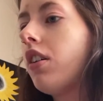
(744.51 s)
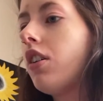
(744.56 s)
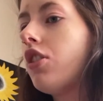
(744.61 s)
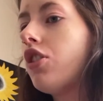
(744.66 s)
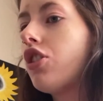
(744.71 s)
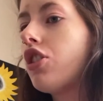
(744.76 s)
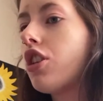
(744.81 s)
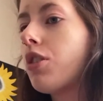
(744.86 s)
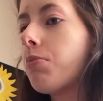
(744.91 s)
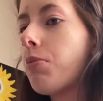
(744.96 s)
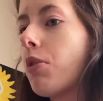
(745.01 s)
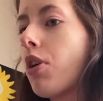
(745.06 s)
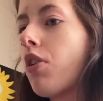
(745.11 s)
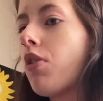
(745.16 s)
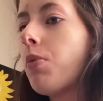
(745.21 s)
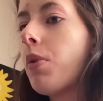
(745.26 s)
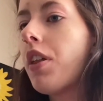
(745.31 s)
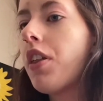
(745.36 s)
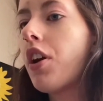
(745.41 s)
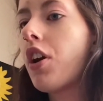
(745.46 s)
She
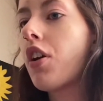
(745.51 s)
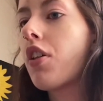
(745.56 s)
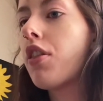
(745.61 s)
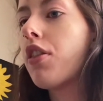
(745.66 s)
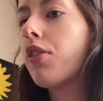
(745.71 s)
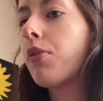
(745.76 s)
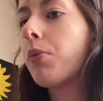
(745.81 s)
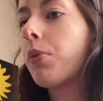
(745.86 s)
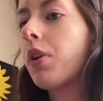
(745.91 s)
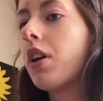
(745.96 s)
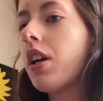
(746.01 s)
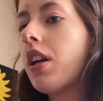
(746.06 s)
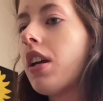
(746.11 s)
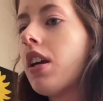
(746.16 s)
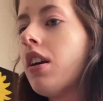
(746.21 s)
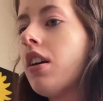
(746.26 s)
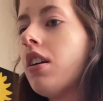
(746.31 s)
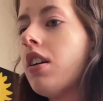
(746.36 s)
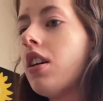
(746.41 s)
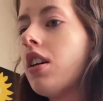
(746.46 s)
moved with her
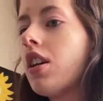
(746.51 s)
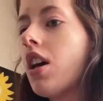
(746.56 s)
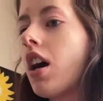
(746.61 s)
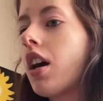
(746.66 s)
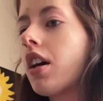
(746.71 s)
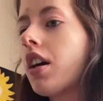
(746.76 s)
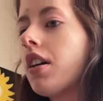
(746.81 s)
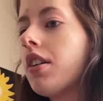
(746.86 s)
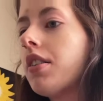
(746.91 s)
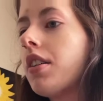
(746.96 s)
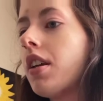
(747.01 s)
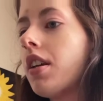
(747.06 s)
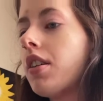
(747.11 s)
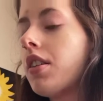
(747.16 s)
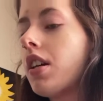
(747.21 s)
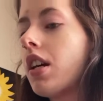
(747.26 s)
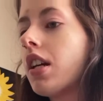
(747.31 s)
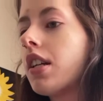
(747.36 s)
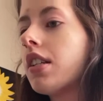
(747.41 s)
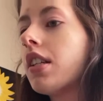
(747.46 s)
3 younger
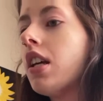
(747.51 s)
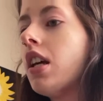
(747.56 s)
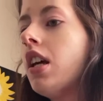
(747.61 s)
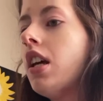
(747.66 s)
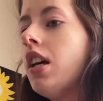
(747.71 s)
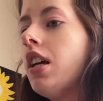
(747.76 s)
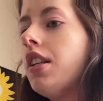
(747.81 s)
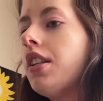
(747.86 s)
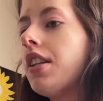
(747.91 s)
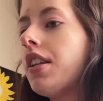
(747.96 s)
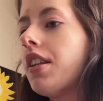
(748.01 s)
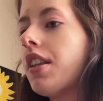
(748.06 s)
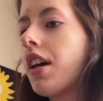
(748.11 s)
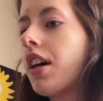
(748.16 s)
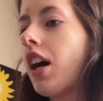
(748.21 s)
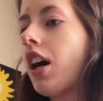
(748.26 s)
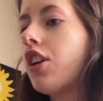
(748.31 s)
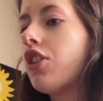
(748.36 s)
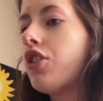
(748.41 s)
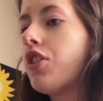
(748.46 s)
sisters to the
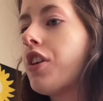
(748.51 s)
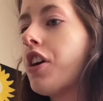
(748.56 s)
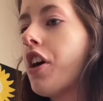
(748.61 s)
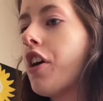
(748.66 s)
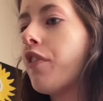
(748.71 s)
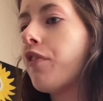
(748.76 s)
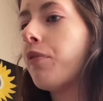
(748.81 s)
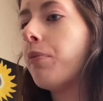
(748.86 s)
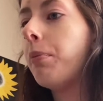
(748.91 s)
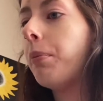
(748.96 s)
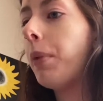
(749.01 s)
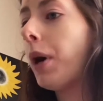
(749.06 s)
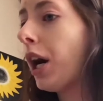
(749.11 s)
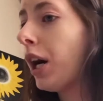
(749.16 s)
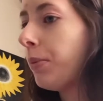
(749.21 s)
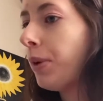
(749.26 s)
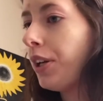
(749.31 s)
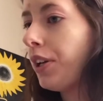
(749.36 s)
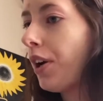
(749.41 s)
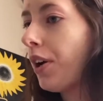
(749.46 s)
country of
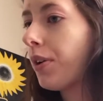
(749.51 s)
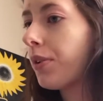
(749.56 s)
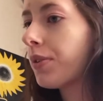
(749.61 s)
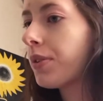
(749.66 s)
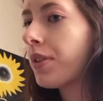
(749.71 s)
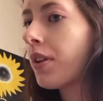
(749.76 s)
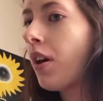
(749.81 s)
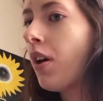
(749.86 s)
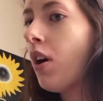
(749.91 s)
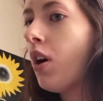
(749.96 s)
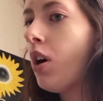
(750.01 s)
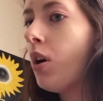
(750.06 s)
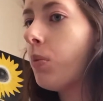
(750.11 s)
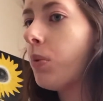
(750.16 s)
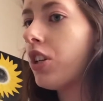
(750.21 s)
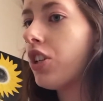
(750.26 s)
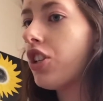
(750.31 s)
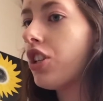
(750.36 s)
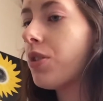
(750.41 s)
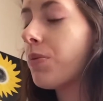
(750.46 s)
Barbados
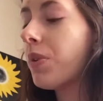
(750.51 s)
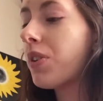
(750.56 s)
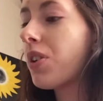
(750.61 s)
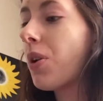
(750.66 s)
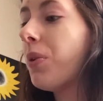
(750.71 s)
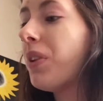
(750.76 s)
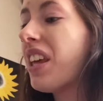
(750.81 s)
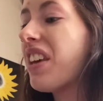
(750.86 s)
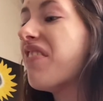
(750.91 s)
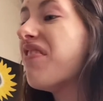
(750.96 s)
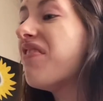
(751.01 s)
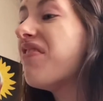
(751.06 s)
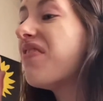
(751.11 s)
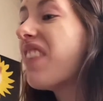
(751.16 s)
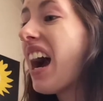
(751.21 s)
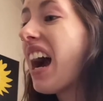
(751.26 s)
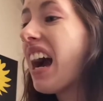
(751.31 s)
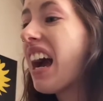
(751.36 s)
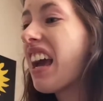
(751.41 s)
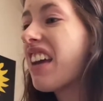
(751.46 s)
when she was only
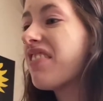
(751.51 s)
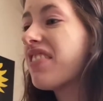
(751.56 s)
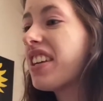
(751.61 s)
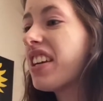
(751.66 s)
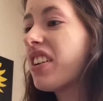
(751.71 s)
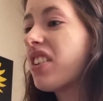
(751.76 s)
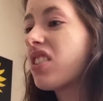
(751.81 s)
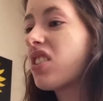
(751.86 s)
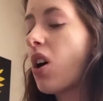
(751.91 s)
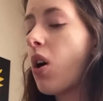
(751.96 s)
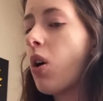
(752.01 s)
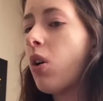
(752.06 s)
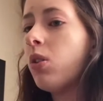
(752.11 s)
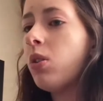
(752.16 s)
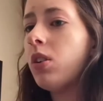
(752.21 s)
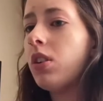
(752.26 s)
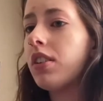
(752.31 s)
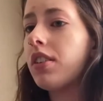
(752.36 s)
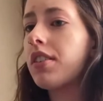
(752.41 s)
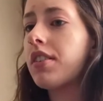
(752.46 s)
5 years
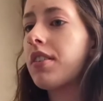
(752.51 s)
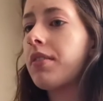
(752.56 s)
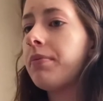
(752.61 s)
old.